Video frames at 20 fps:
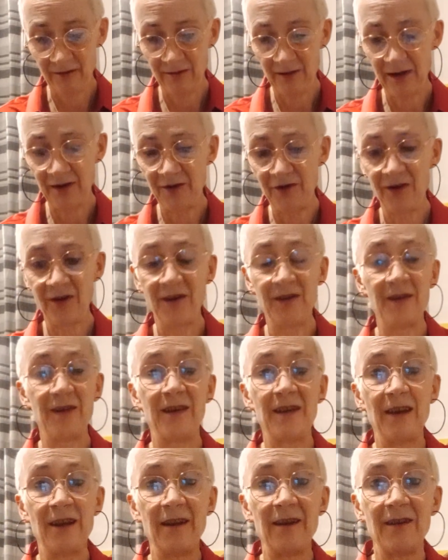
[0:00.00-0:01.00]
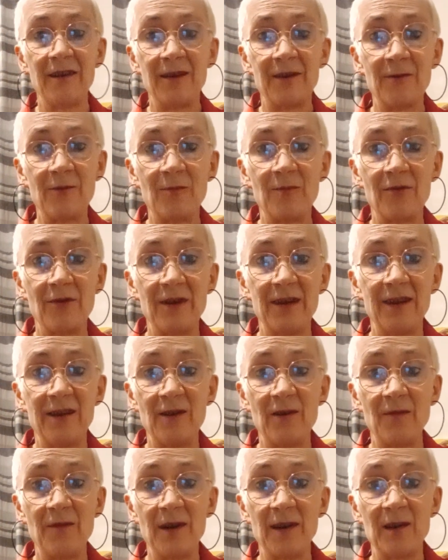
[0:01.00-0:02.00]
As you can see, it's all pretty
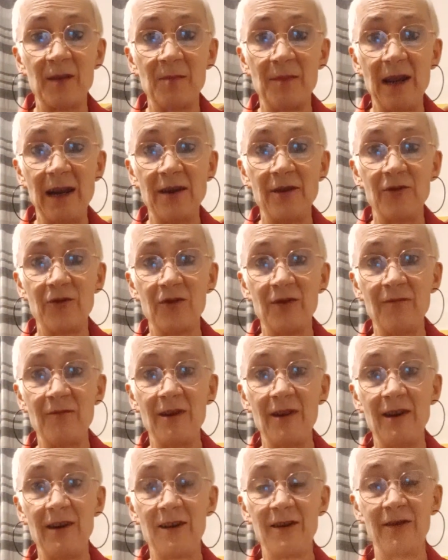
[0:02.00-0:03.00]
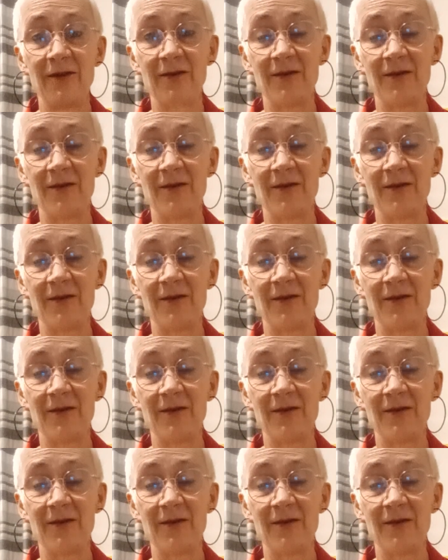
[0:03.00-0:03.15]
self-explanatory really.